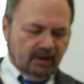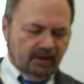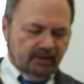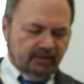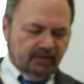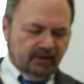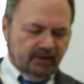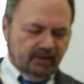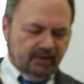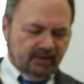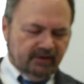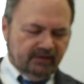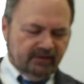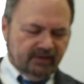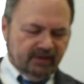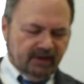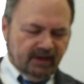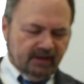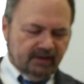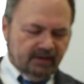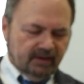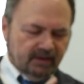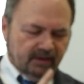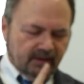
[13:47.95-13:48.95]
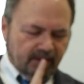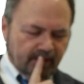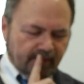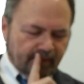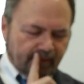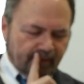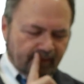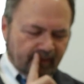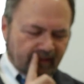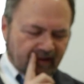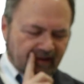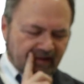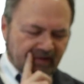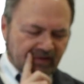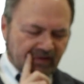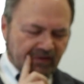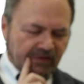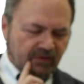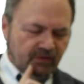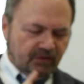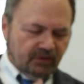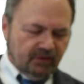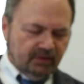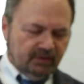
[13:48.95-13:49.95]
There is nothing either
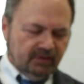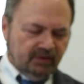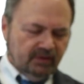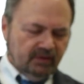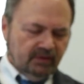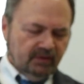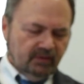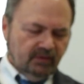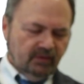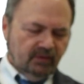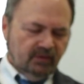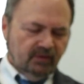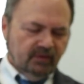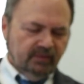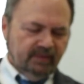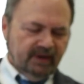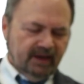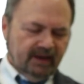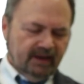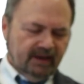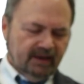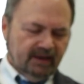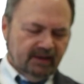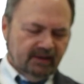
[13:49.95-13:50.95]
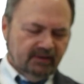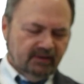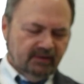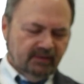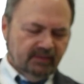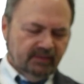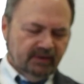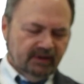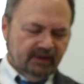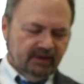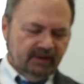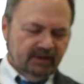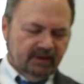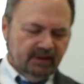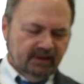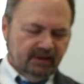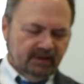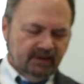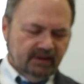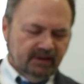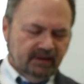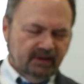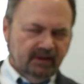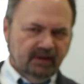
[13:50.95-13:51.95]
good or bad, but
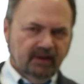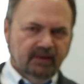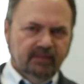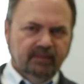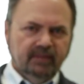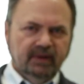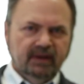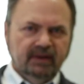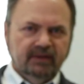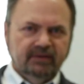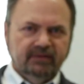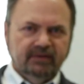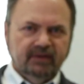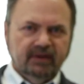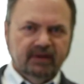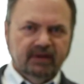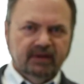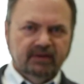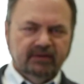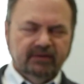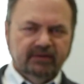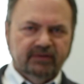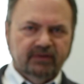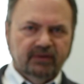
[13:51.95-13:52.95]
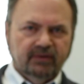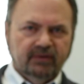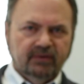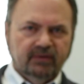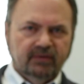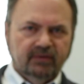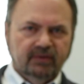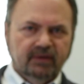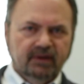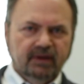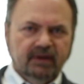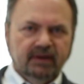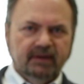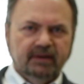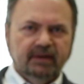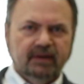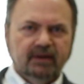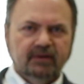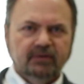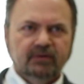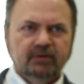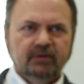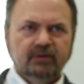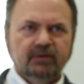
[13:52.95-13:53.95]
thinking makes it so.
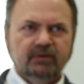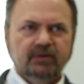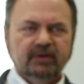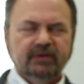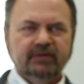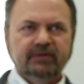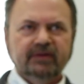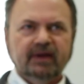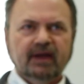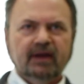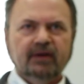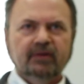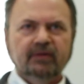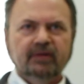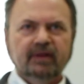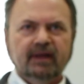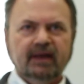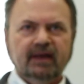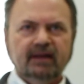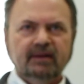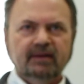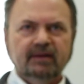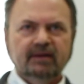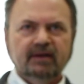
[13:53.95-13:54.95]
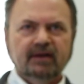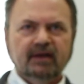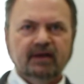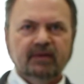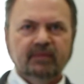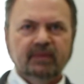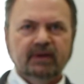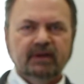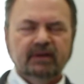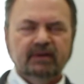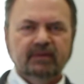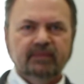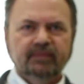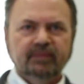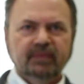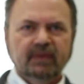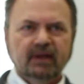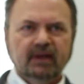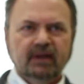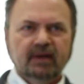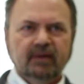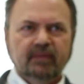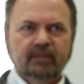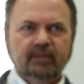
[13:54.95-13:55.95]
Now notice how that comment
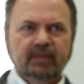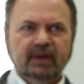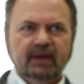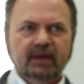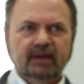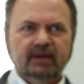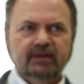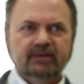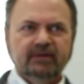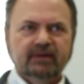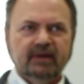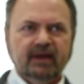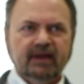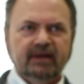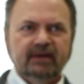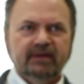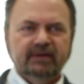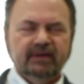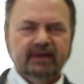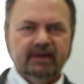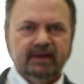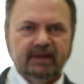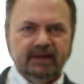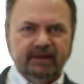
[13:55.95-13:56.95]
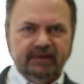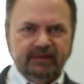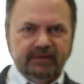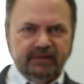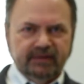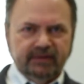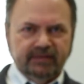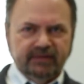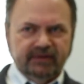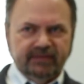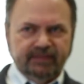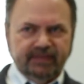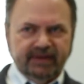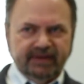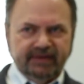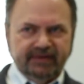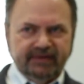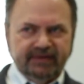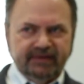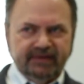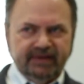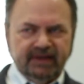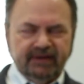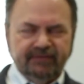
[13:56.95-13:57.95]
makes a
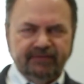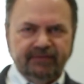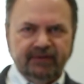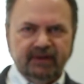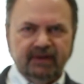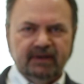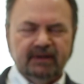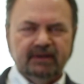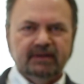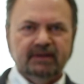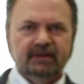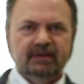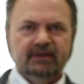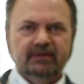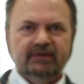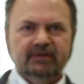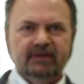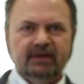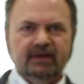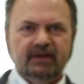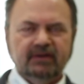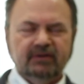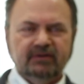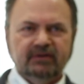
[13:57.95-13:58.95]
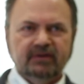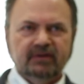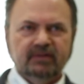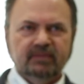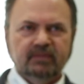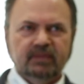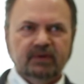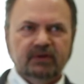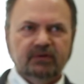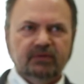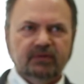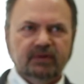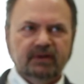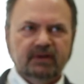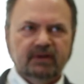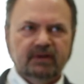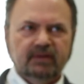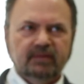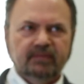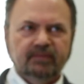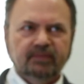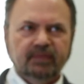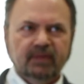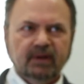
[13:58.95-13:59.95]
specific distinction
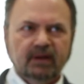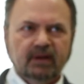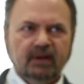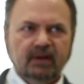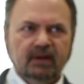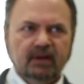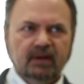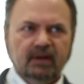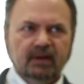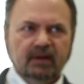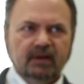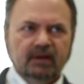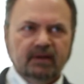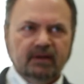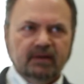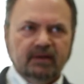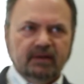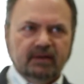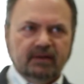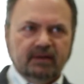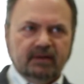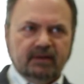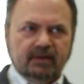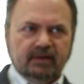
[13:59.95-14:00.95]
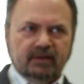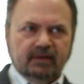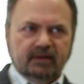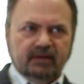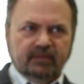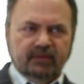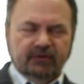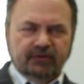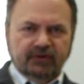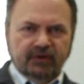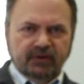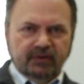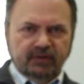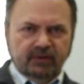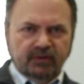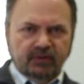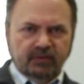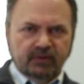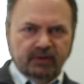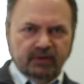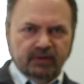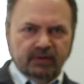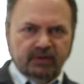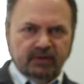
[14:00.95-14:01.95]
between the material
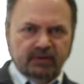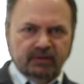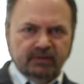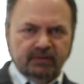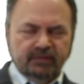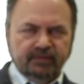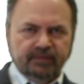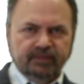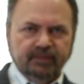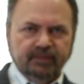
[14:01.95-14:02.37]
world